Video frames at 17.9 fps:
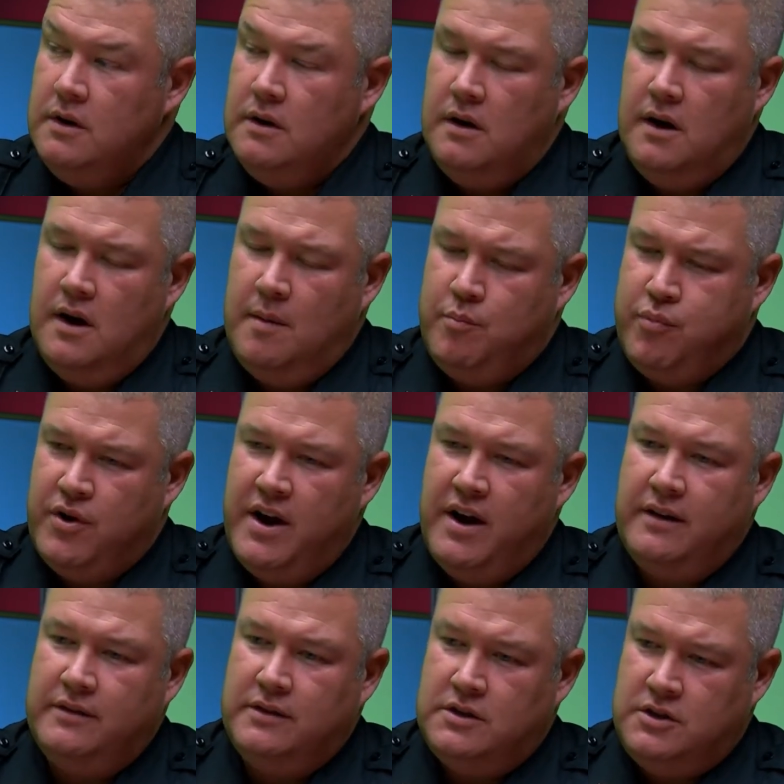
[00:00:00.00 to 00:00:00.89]
I'm
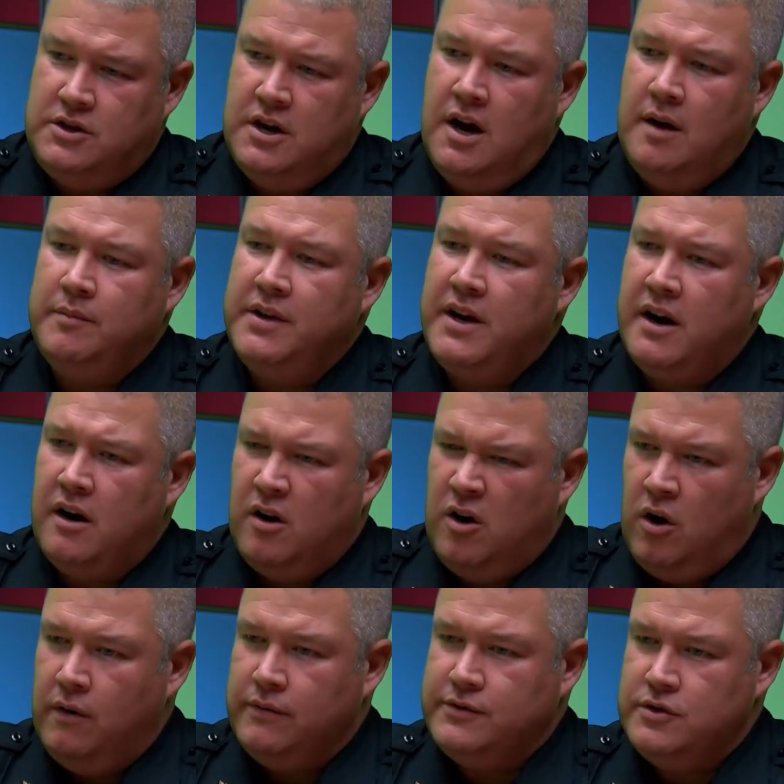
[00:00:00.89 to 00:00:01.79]
proud of the job that our
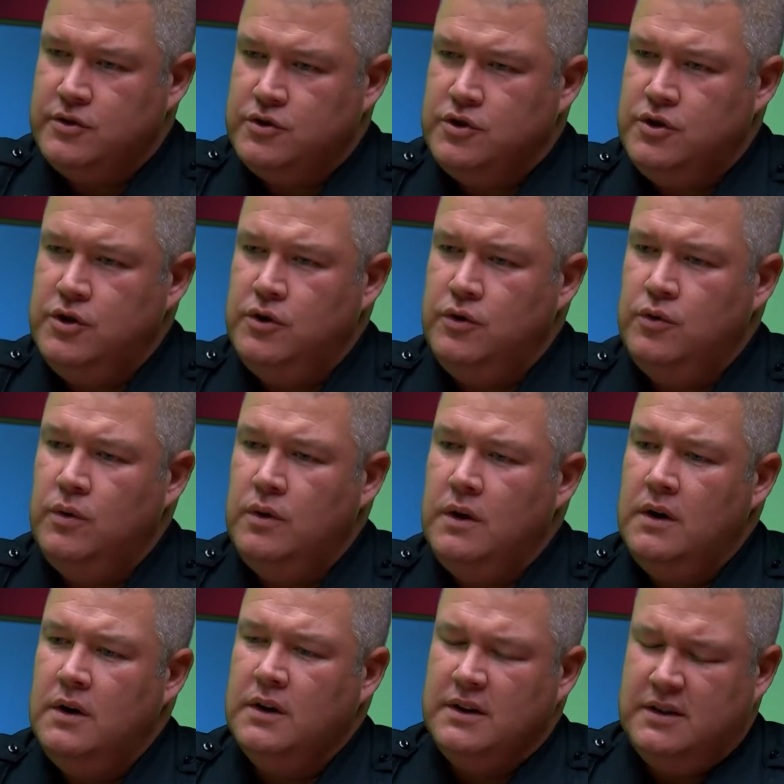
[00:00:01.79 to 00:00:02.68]
officers do,
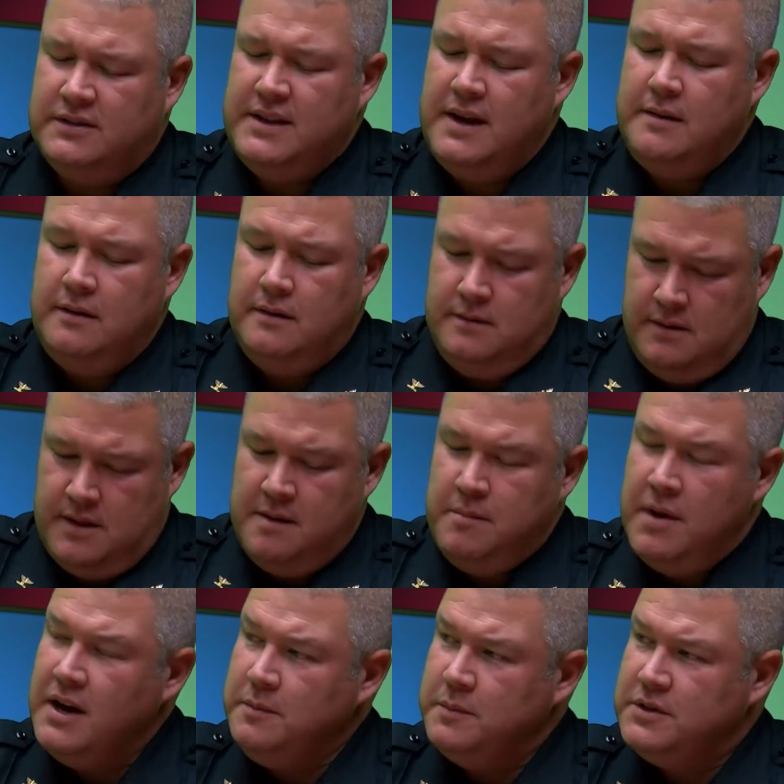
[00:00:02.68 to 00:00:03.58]
because they
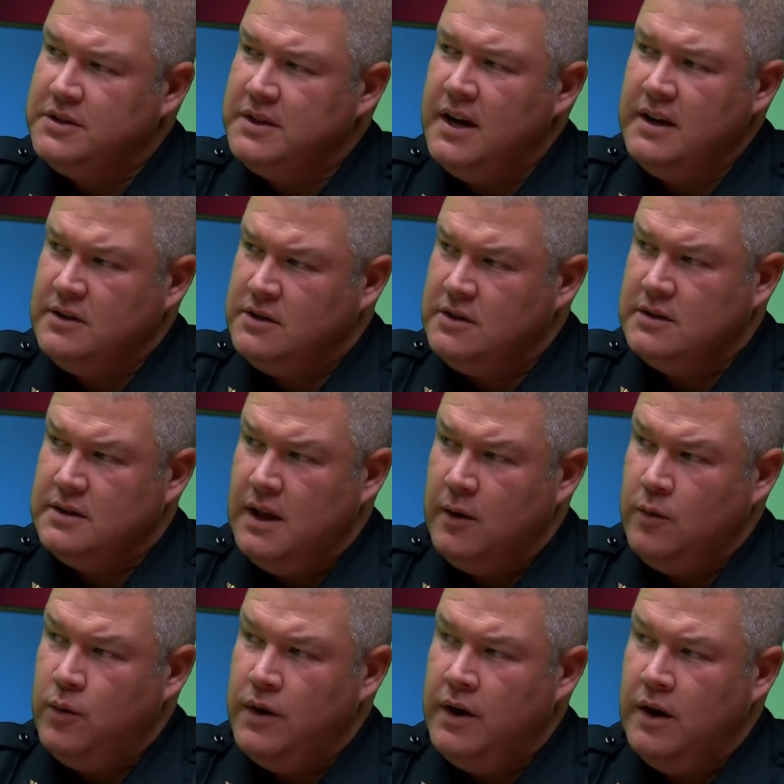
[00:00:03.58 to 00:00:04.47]
make mistakes just
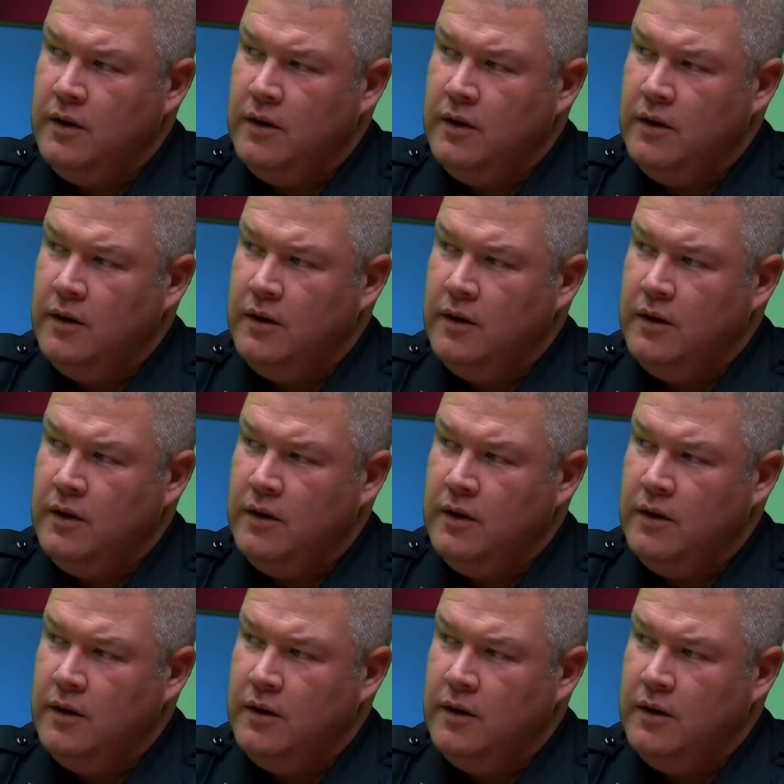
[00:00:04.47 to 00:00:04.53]
like we all